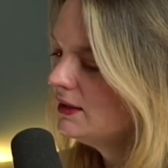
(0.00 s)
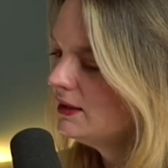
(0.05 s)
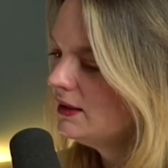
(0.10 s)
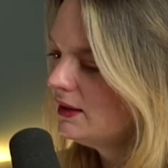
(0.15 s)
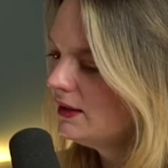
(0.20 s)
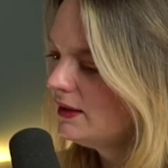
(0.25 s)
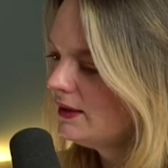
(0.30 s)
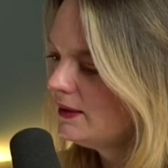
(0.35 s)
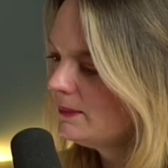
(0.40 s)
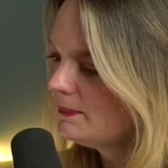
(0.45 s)

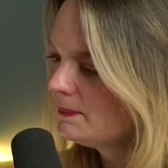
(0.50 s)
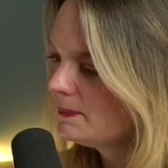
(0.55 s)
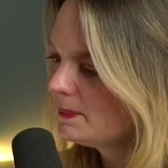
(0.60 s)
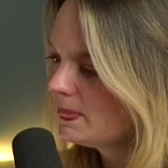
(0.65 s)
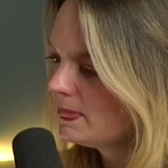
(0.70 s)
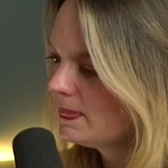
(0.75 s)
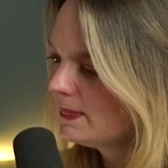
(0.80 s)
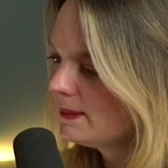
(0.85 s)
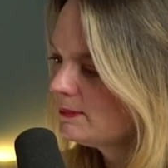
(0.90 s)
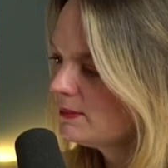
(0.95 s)
But
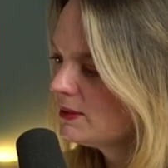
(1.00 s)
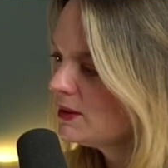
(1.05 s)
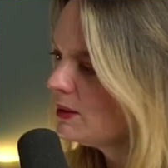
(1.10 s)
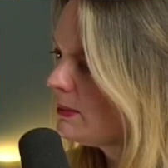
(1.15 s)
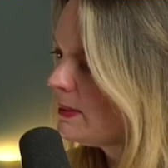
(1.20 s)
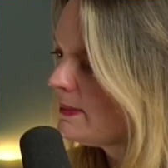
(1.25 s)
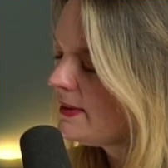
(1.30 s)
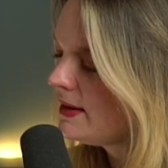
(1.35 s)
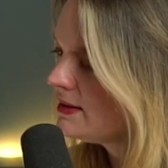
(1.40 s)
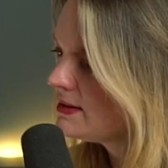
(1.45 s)
no, my
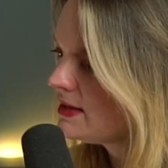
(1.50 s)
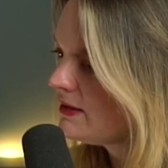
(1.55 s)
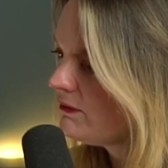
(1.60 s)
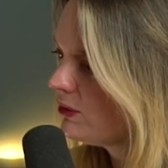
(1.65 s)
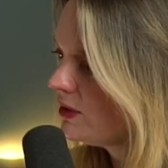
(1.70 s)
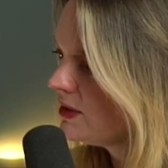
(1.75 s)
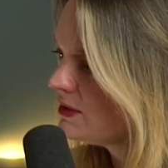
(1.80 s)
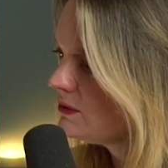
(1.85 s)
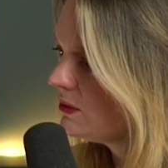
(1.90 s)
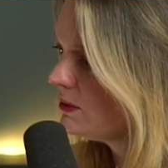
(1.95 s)
parents never
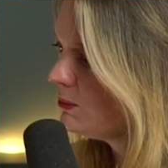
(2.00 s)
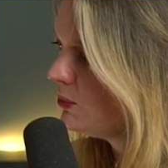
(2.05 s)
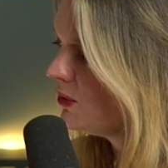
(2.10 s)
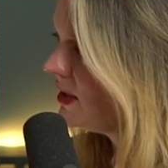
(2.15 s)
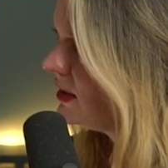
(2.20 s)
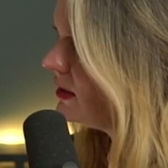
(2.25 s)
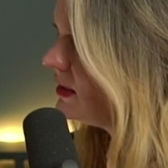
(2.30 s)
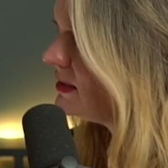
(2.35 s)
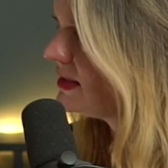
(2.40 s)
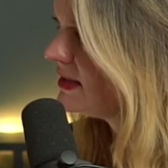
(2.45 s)
really saw the point
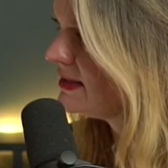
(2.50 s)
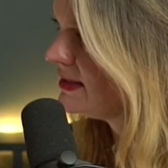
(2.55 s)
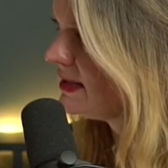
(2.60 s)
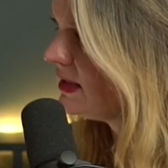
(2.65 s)
in the tests